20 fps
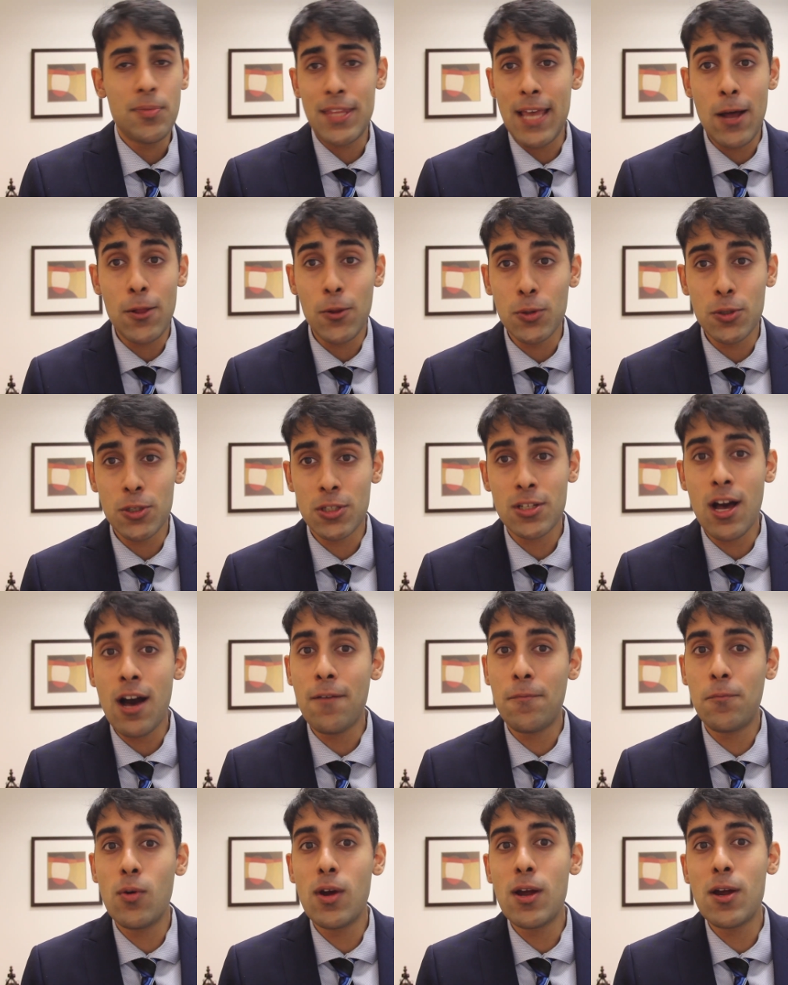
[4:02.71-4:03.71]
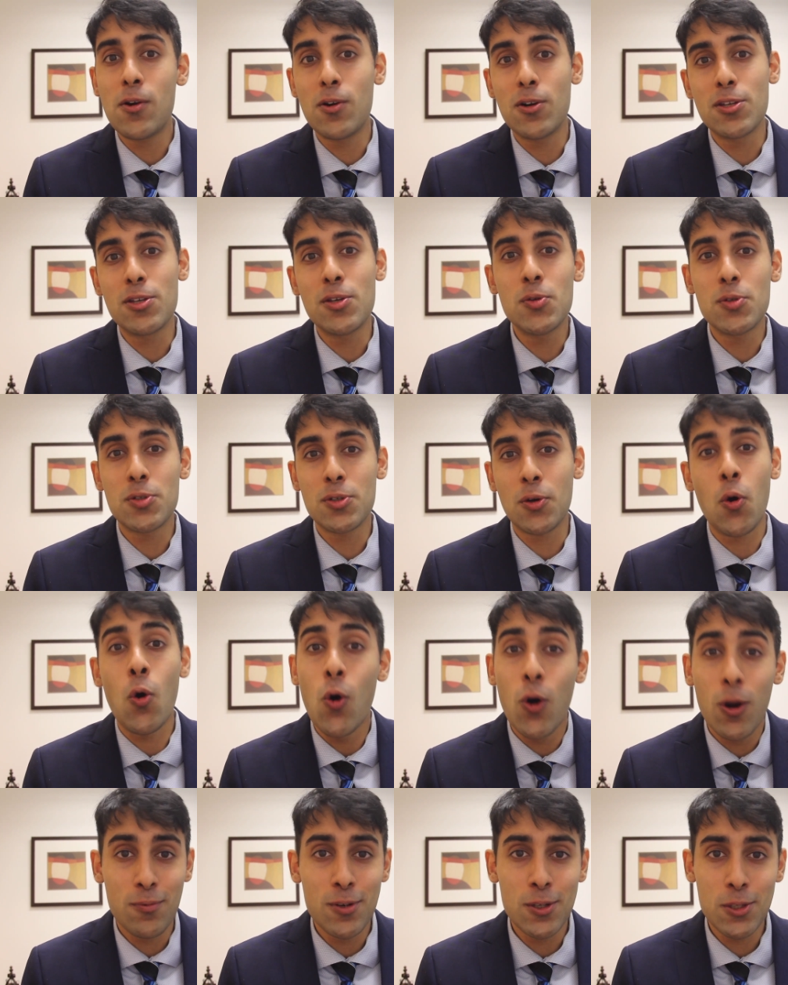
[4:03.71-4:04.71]
download a software or use a
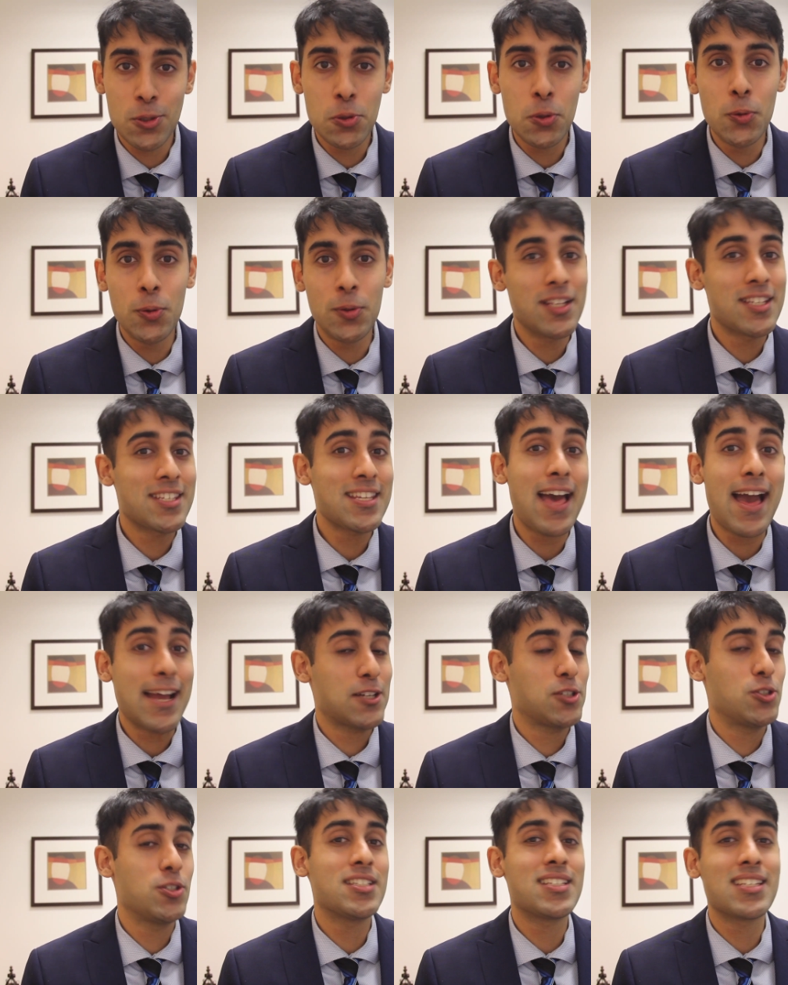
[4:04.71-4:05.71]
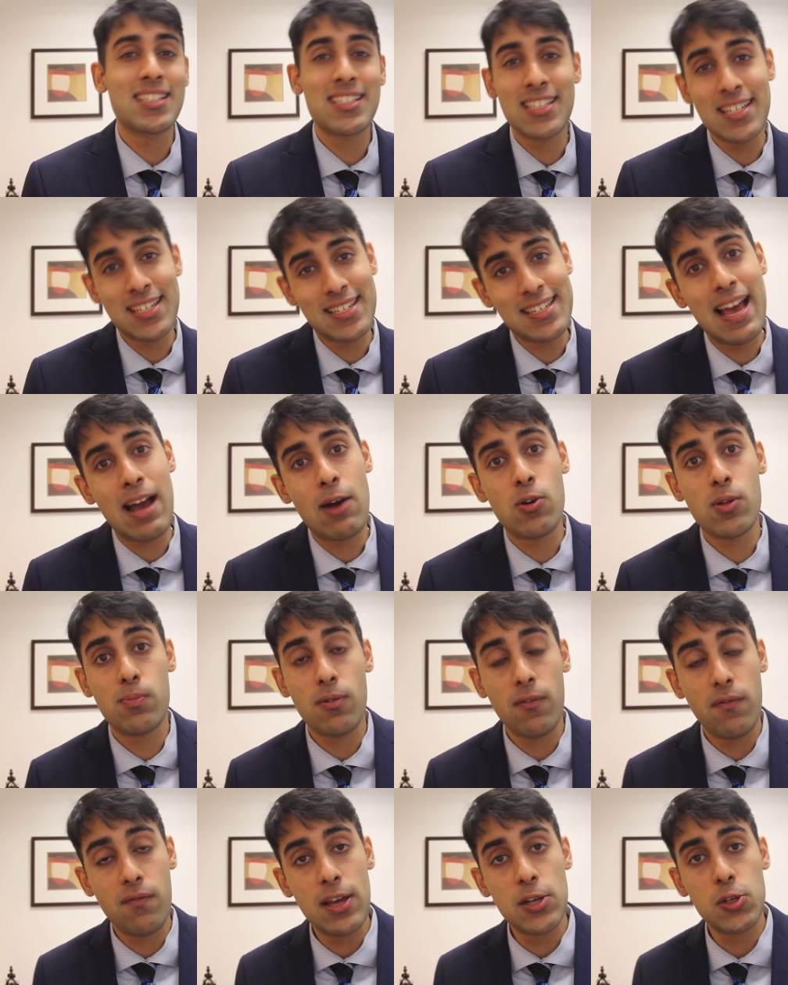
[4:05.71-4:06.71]
corporate tool, it's actually to sit down with
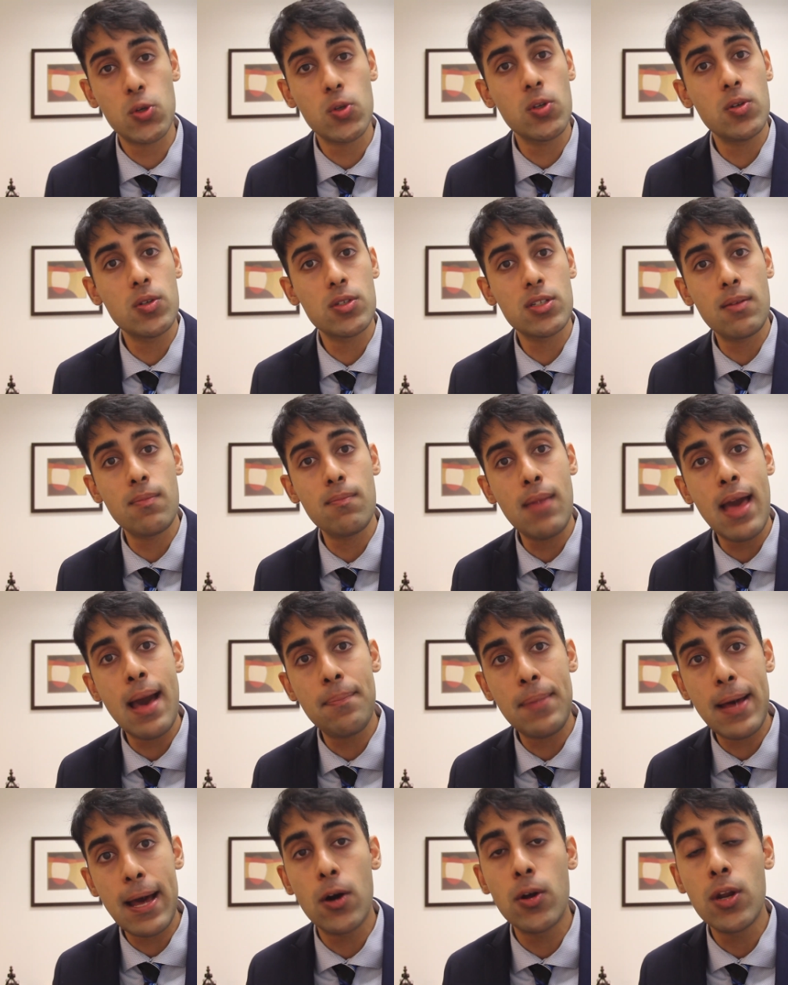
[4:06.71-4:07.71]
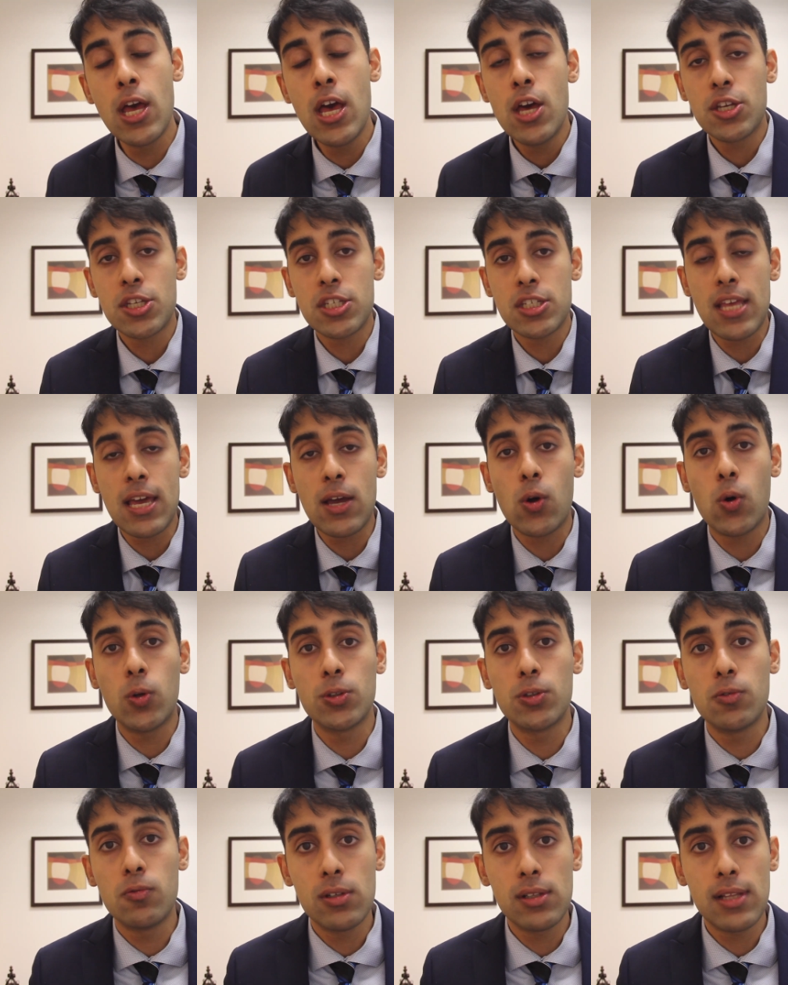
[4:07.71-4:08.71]
professionals and map out
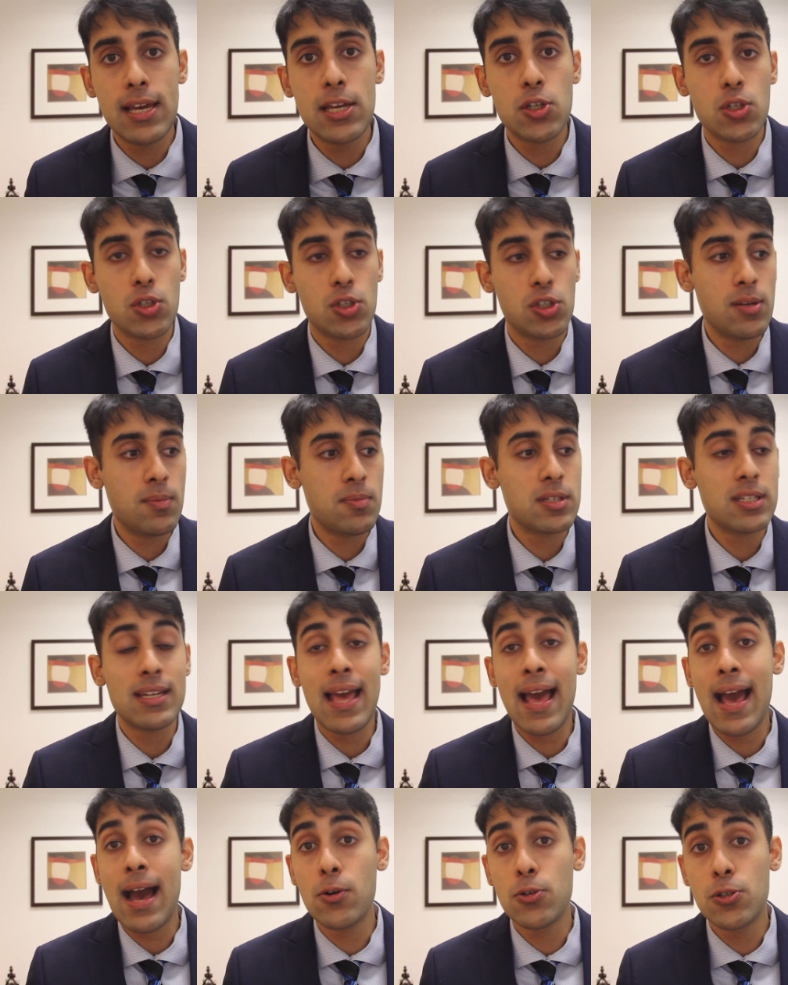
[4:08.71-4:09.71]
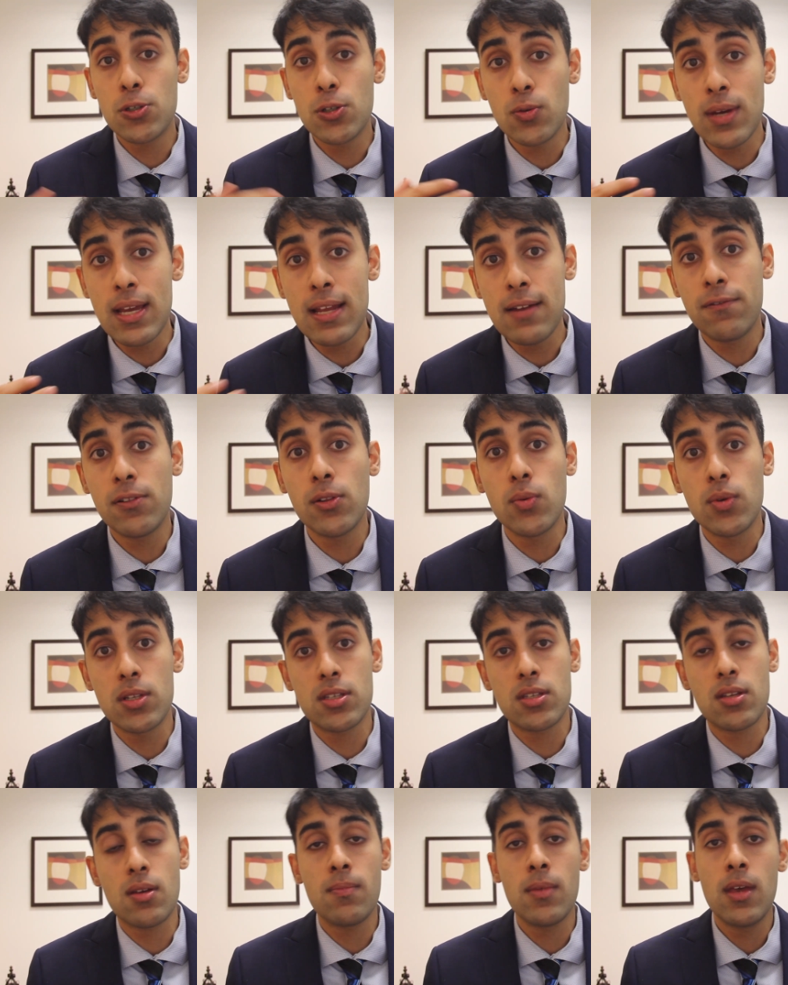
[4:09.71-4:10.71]
stakeholder relationships and how to
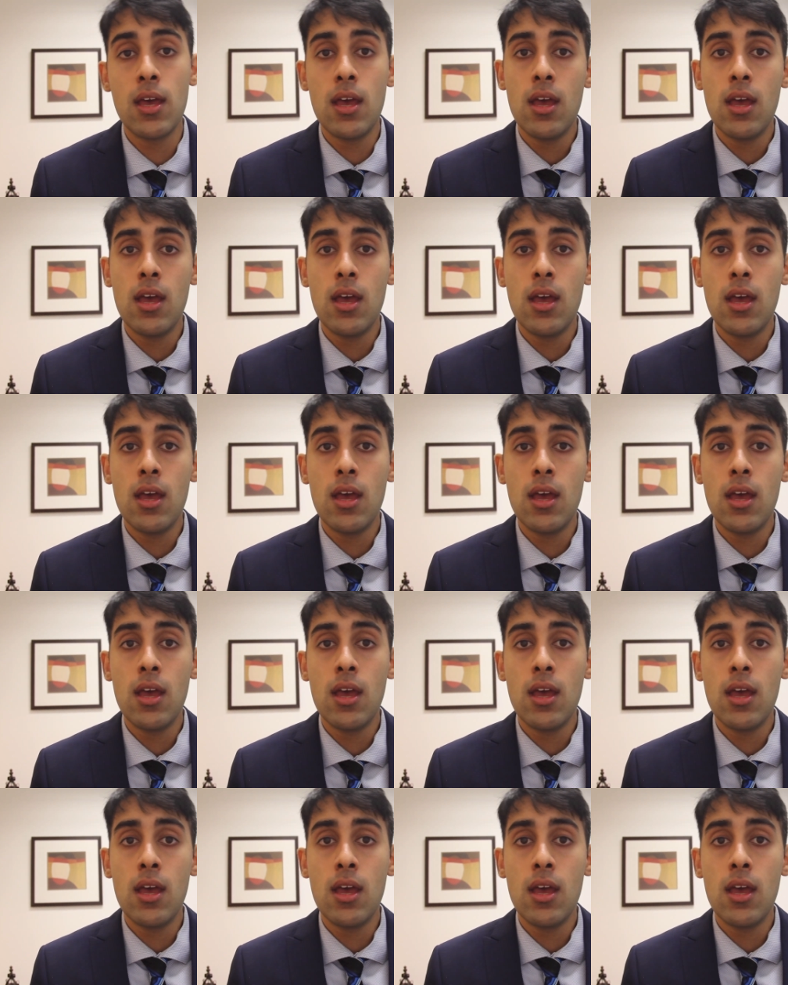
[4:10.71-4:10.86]
influence them.